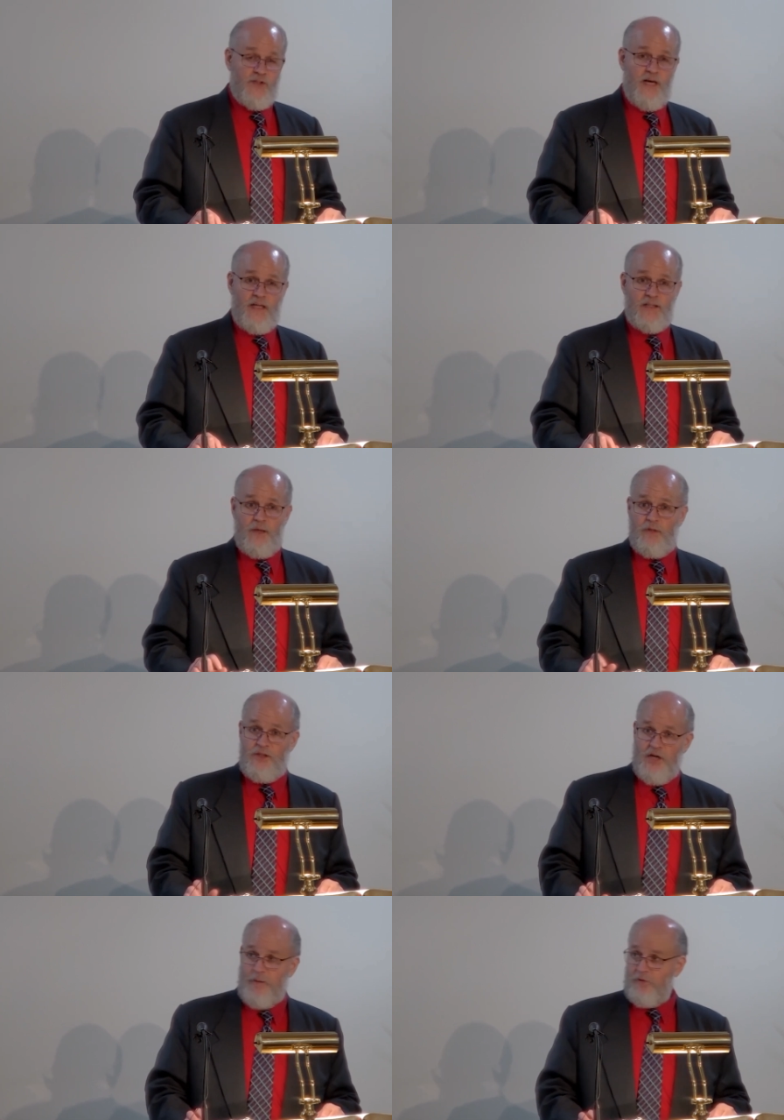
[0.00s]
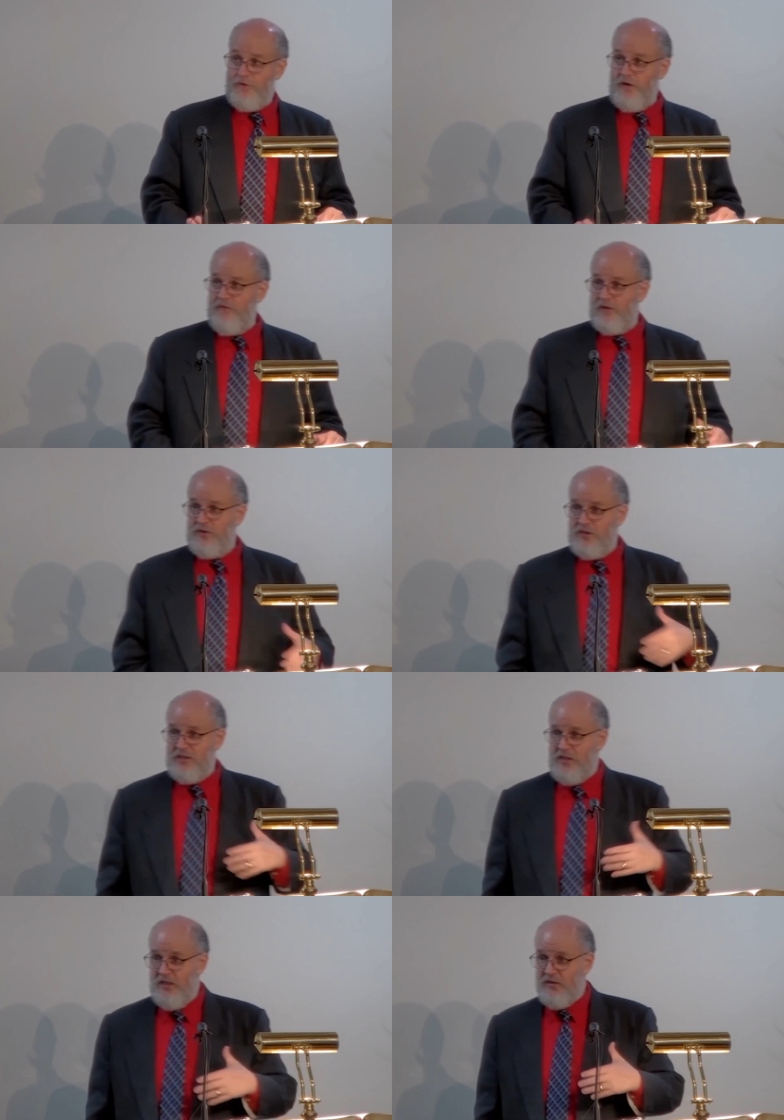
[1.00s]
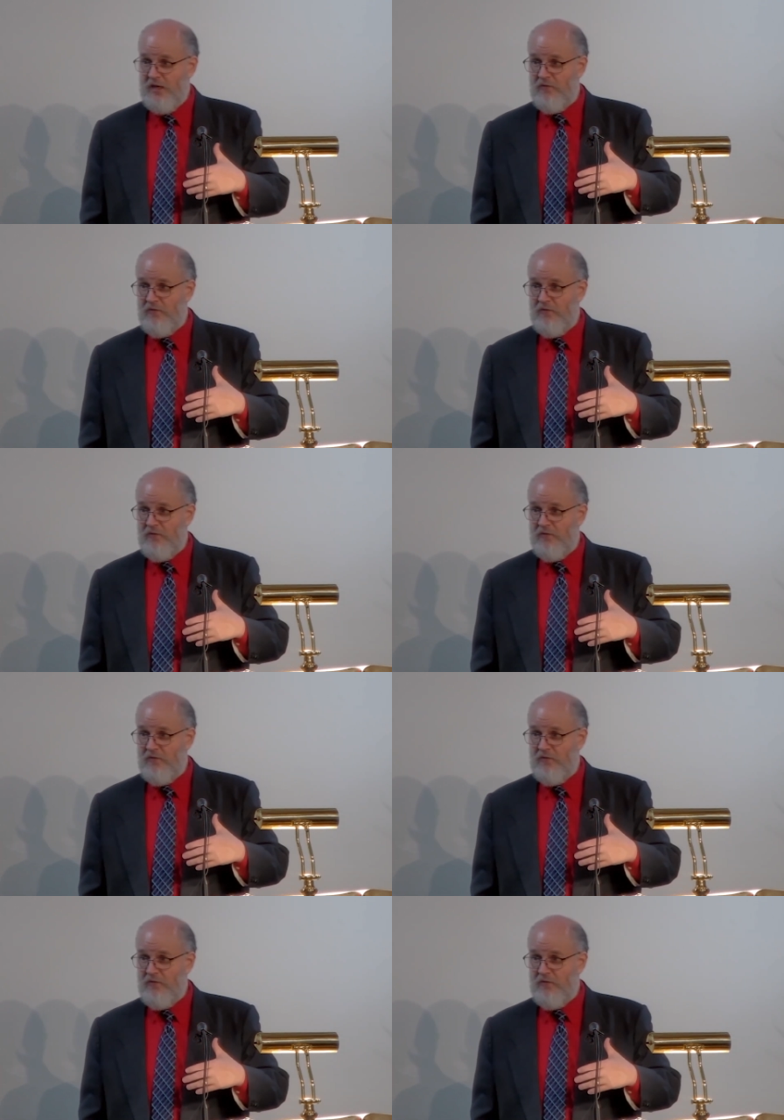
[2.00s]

in 2 Timothy chapter 3 verses 16 and